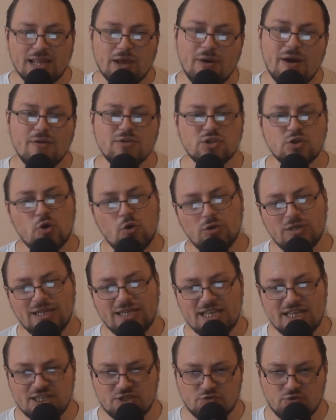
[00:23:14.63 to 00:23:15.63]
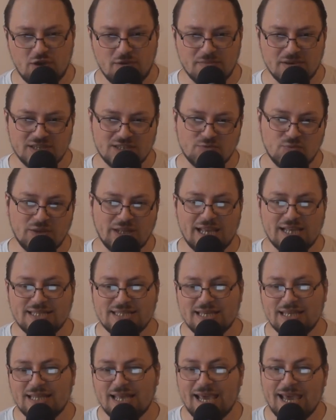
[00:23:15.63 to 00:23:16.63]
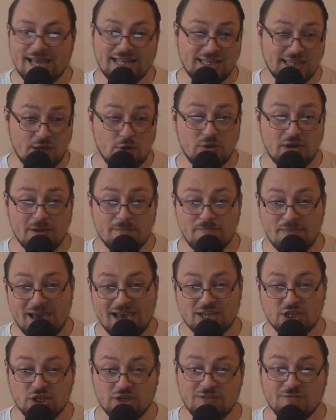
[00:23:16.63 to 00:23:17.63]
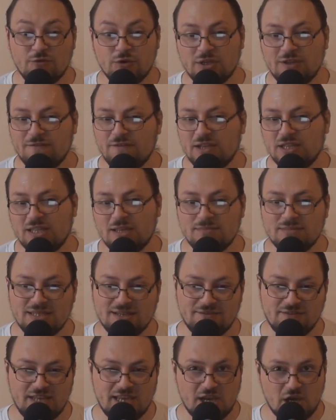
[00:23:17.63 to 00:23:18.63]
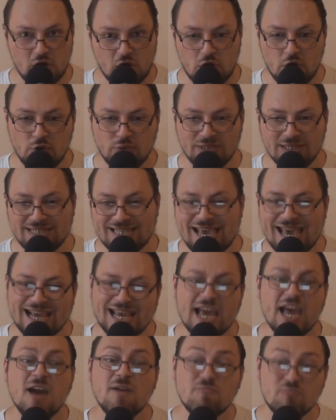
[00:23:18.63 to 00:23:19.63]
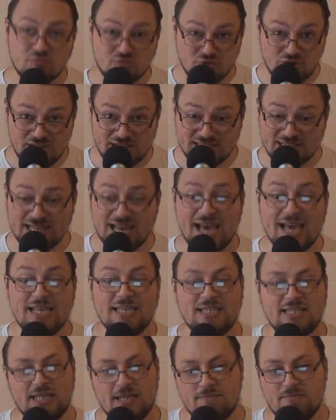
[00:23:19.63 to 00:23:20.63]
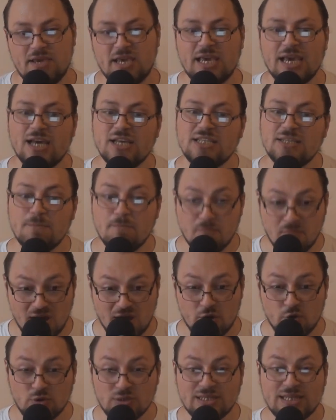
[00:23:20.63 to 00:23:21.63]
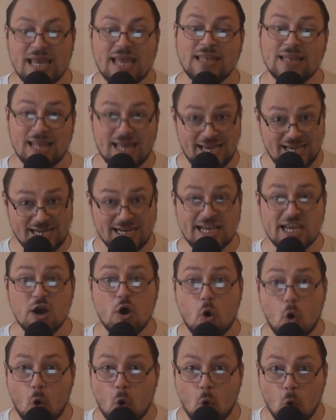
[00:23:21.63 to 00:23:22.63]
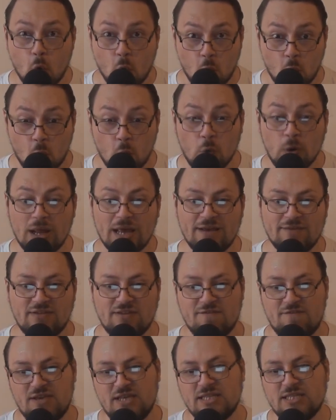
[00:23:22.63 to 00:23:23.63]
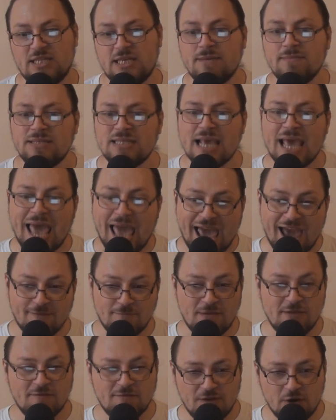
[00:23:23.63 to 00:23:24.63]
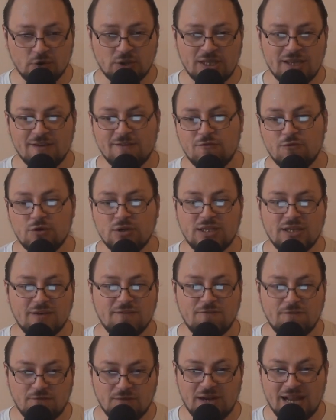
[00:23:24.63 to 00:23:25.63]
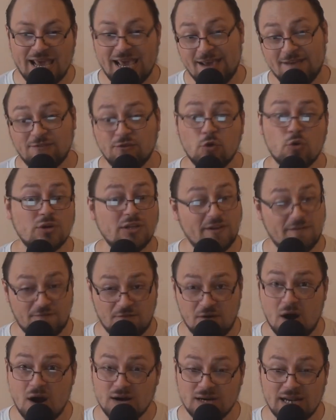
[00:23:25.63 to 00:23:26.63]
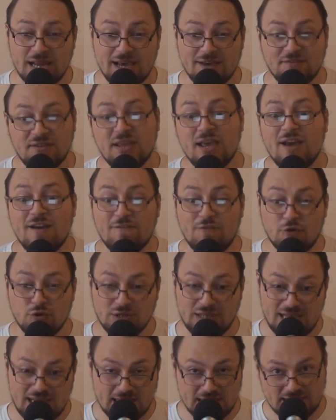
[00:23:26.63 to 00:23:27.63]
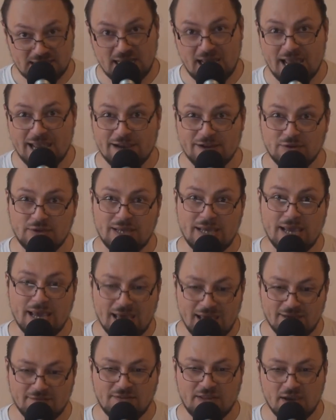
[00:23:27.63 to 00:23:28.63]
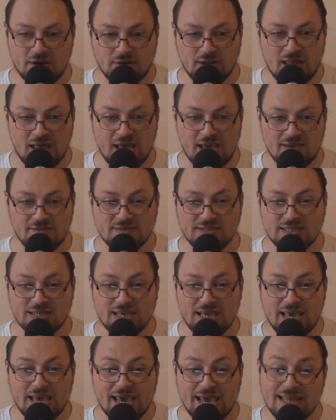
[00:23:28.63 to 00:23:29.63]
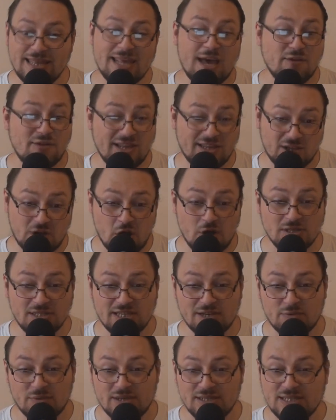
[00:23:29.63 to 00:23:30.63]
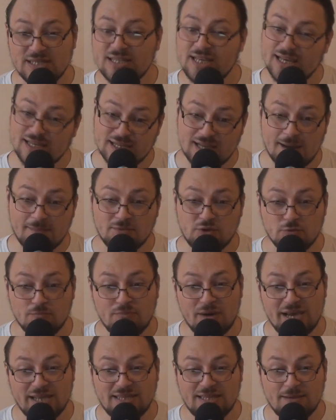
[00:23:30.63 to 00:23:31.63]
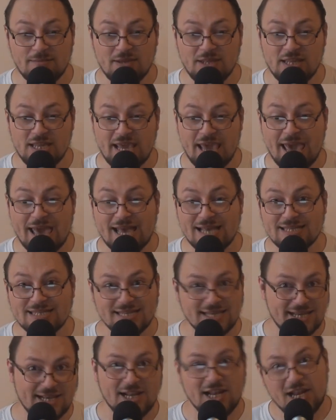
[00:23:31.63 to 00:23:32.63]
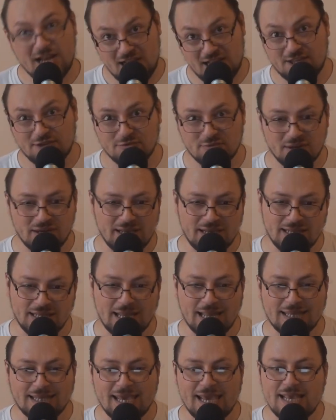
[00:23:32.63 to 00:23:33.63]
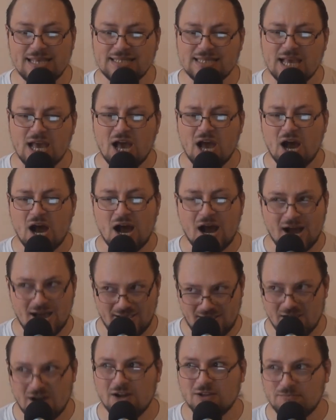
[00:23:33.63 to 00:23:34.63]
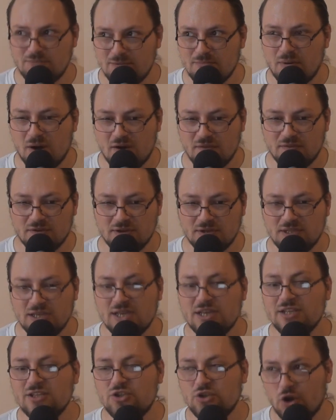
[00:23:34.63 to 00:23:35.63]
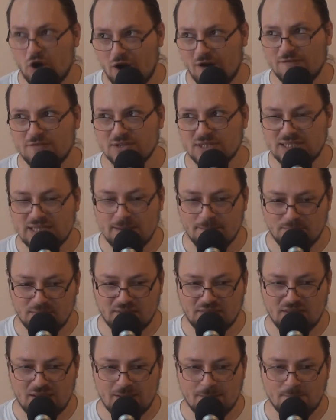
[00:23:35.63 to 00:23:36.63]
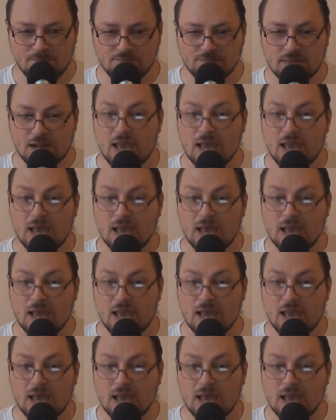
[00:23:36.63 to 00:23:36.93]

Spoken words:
Now, I was called an extremist when I said I had no compassion for the victims of the Cologne attack, precisely because most and likely all of the victims have been voting for the left or the far left for the entirety of their lives. And now that consequences have come to bite them in the ass, literally in that case, I can't be bothered to offer sympathy.